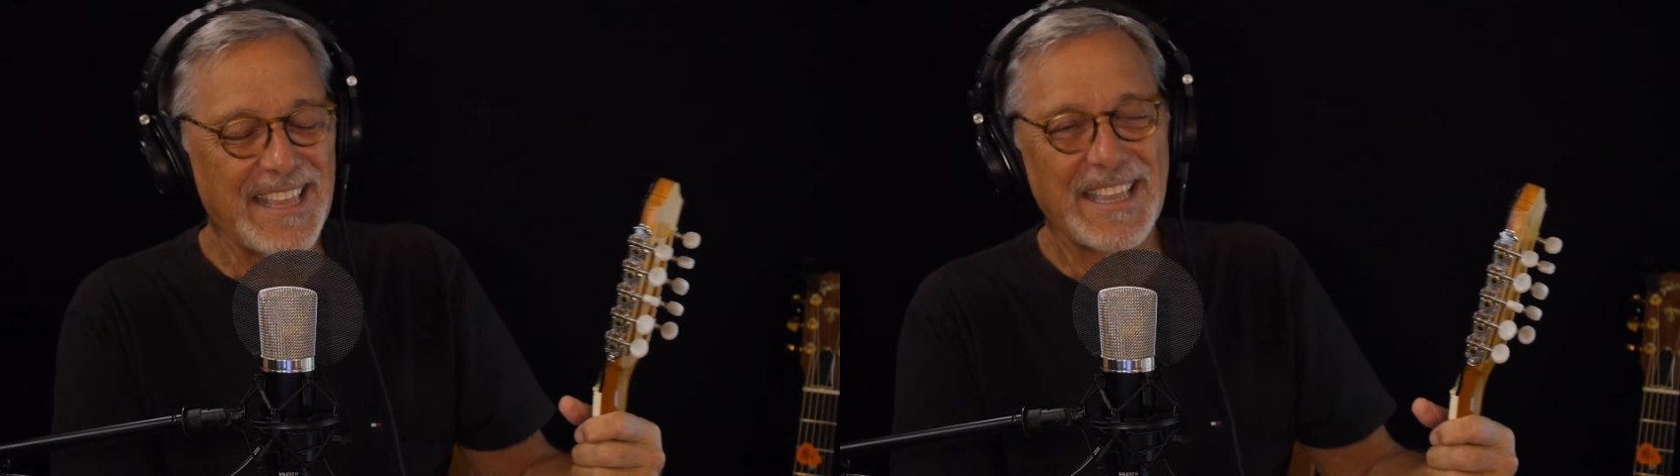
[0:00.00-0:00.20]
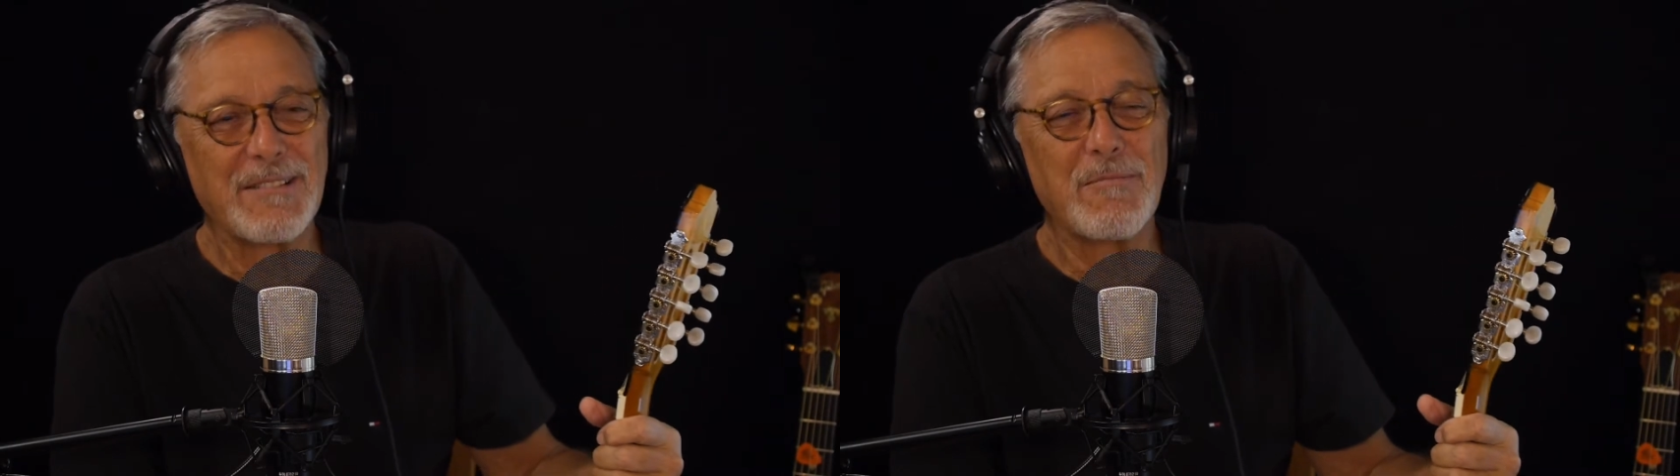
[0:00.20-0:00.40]

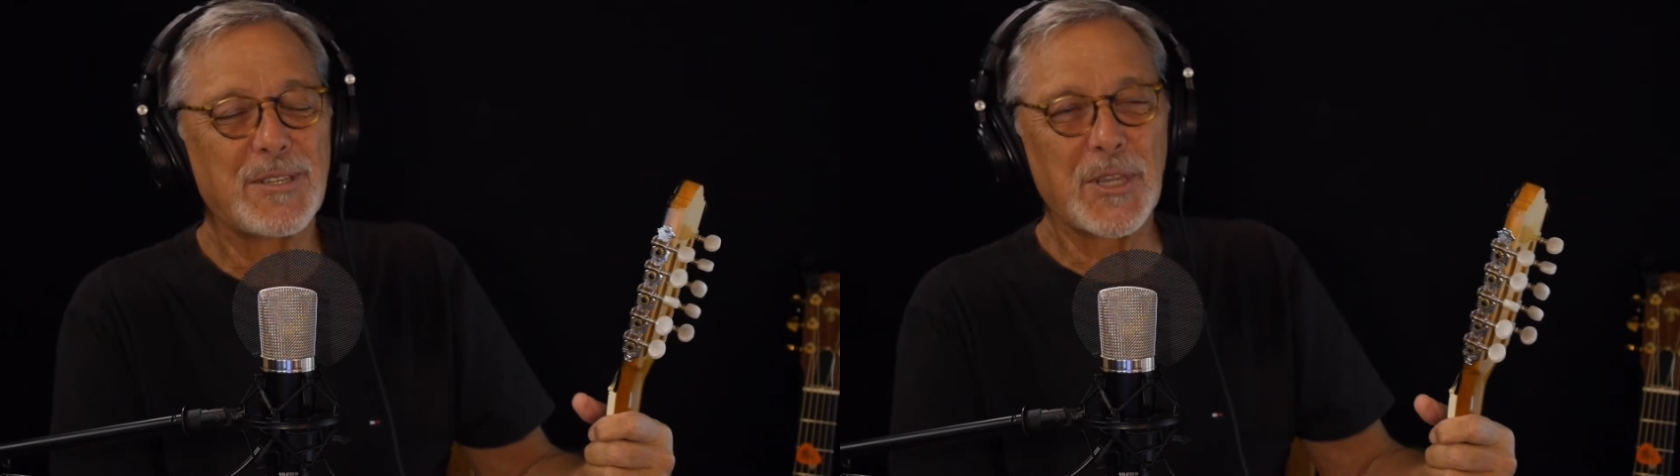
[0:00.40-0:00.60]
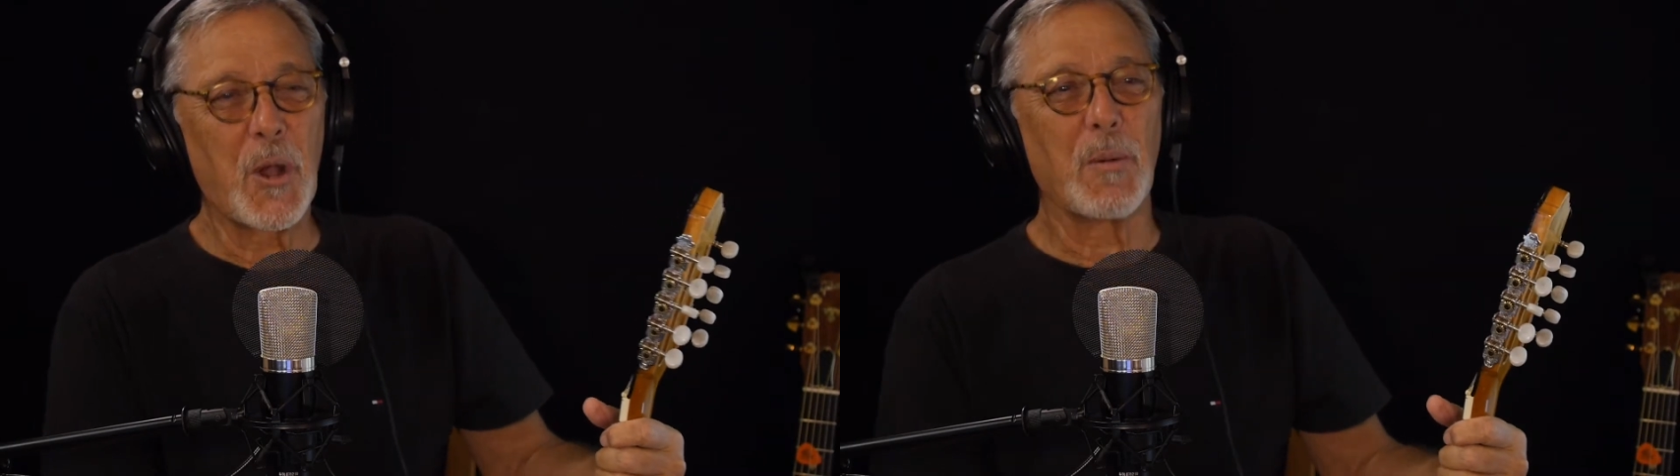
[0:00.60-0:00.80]
it was
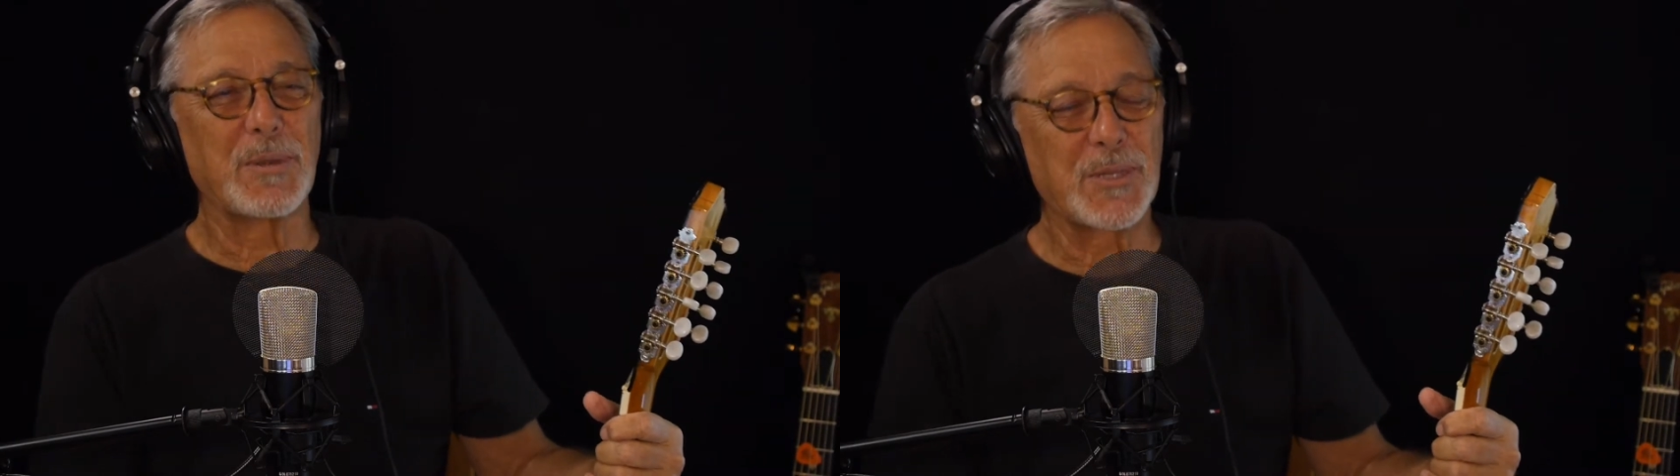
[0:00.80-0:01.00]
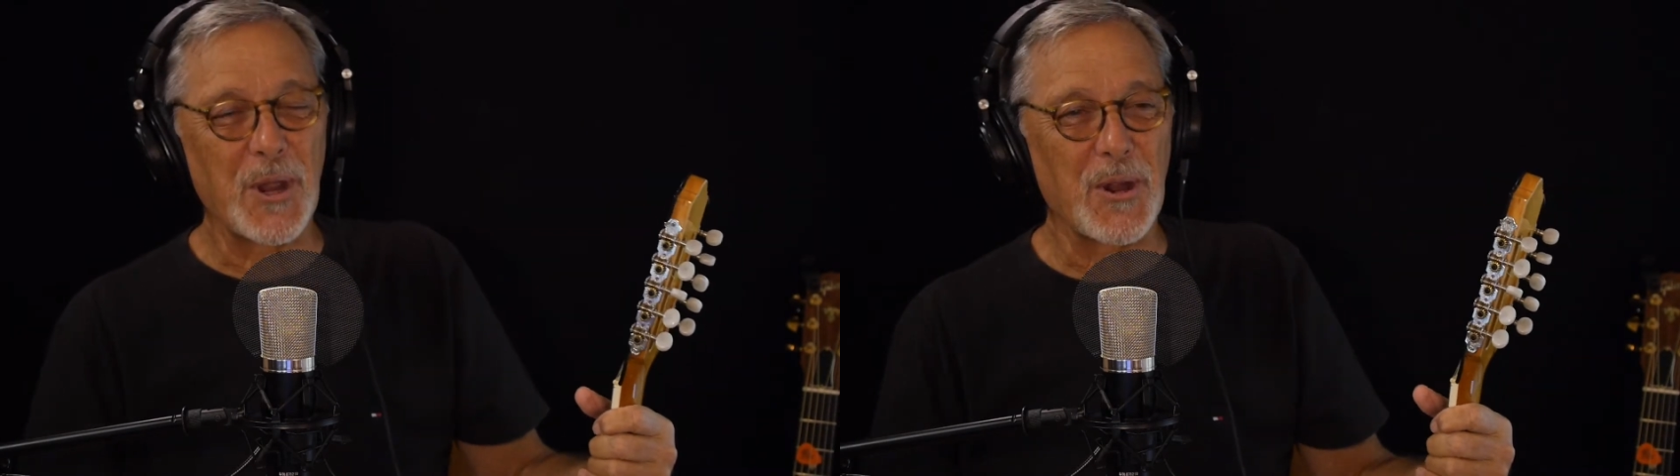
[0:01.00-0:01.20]
so
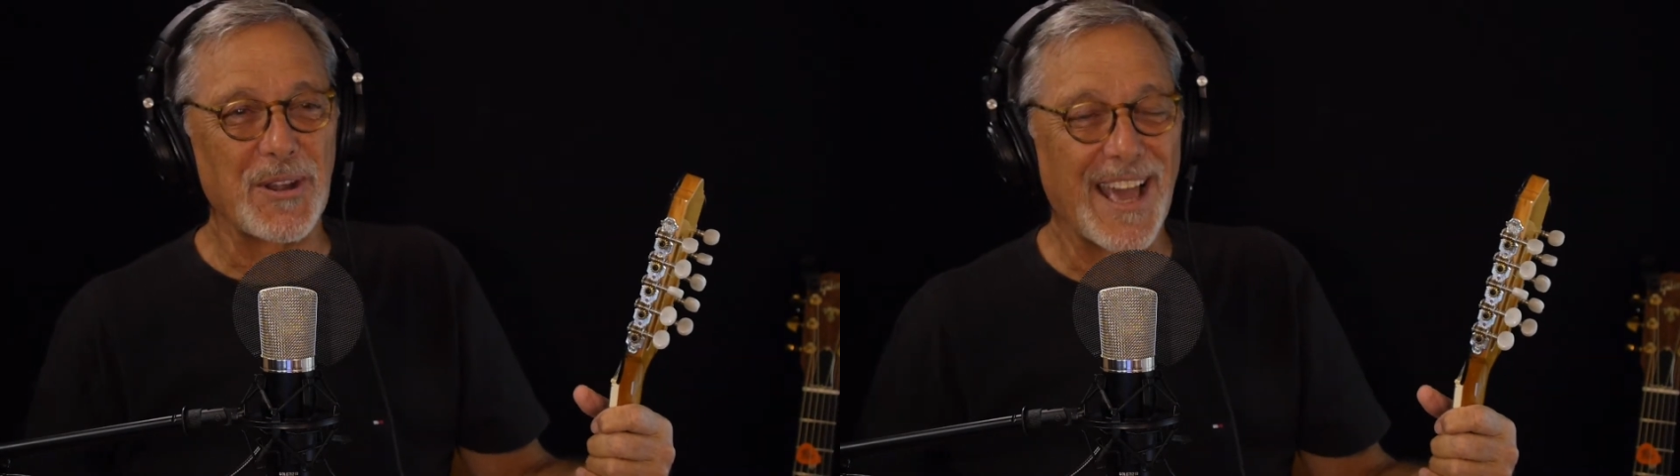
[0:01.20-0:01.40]
absurd,